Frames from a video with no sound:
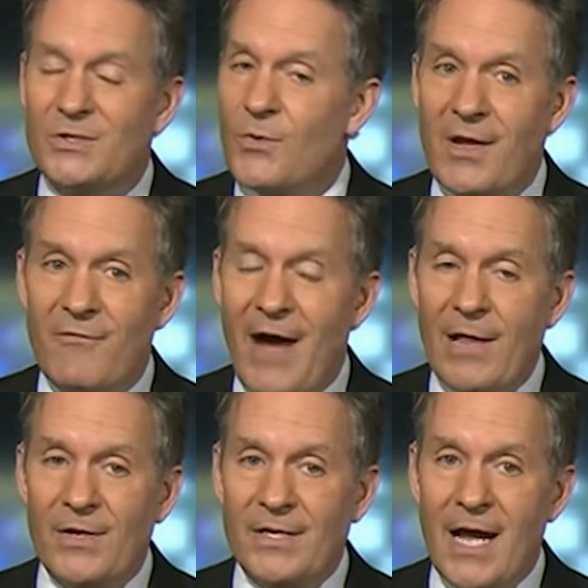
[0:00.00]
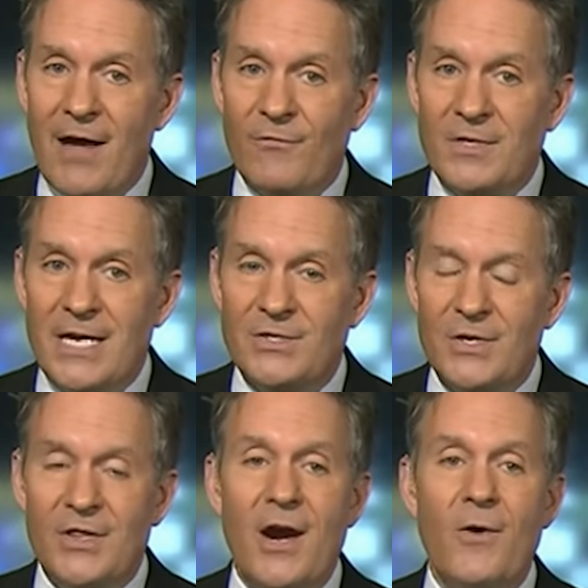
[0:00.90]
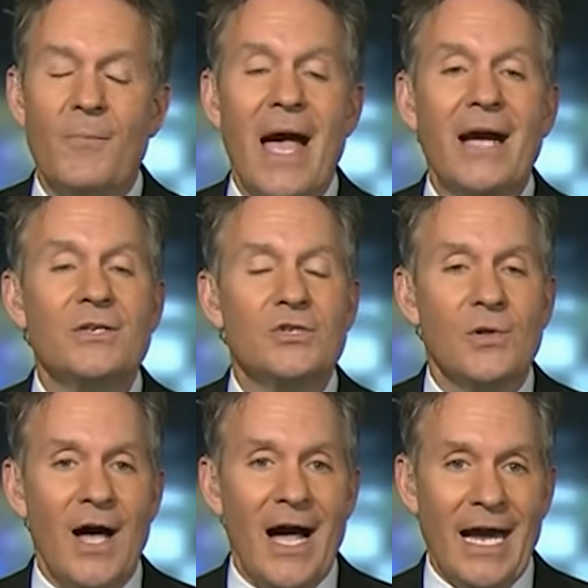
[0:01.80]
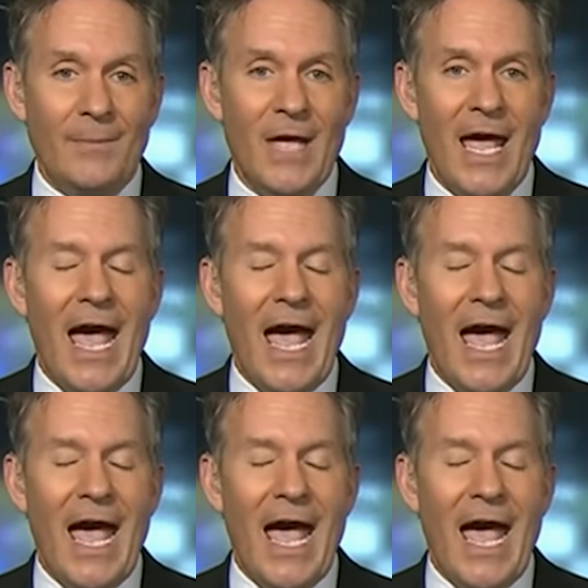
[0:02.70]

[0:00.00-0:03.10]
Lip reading: during a violent confrontation there back in July.